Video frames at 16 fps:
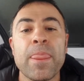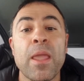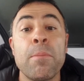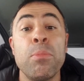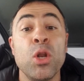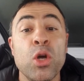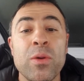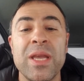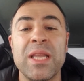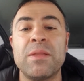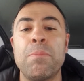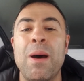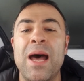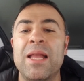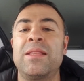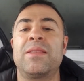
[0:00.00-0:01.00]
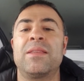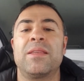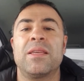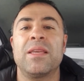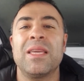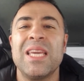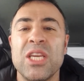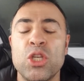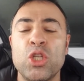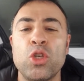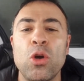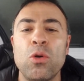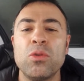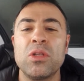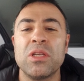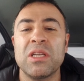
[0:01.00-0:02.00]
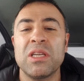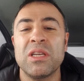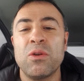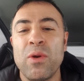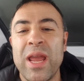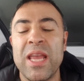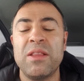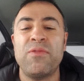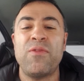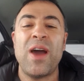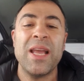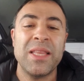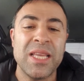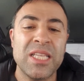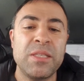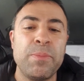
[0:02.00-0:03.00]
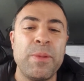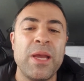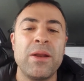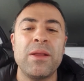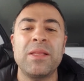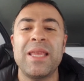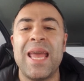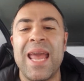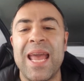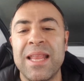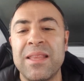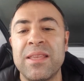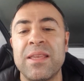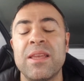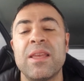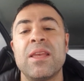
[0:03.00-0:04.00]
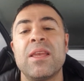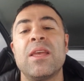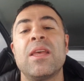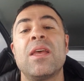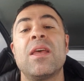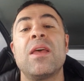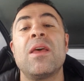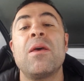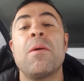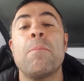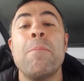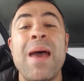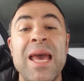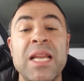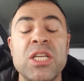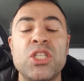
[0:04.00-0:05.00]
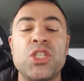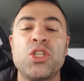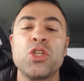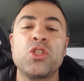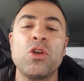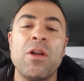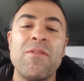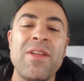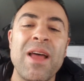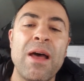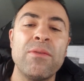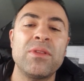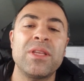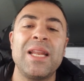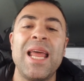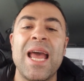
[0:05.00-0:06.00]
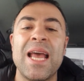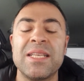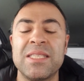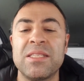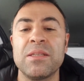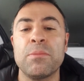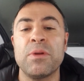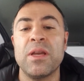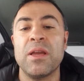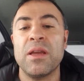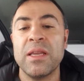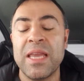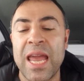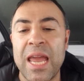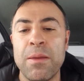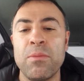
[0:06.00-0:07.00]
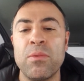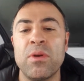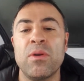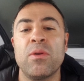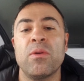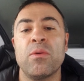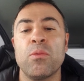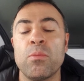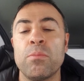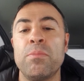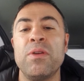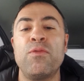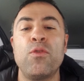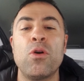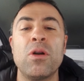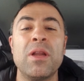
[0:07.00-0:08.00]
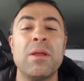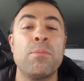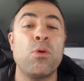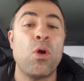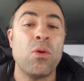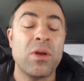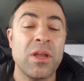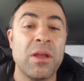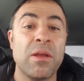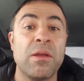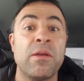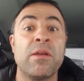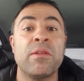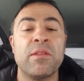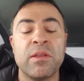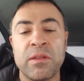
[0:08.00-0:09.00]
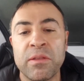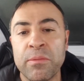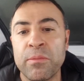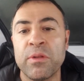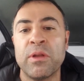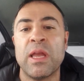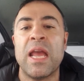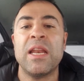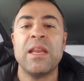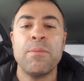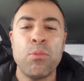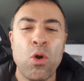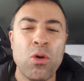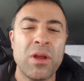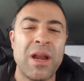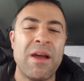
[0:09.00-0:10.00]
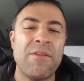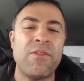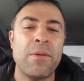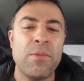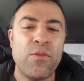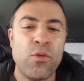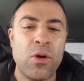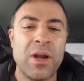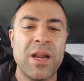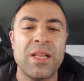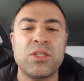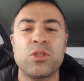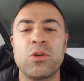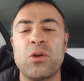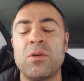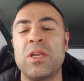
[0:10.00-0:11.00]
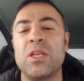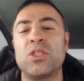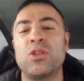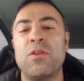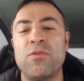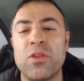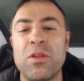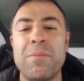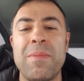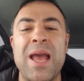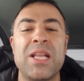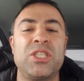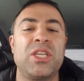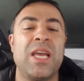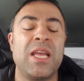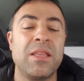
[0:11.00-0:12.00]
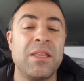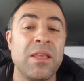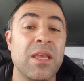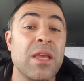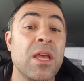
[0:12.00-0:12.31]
blew it, but he showed great fighting spirit and managed to serve out the last game before he broke, and he broke Rafa before that, so he served for the match. And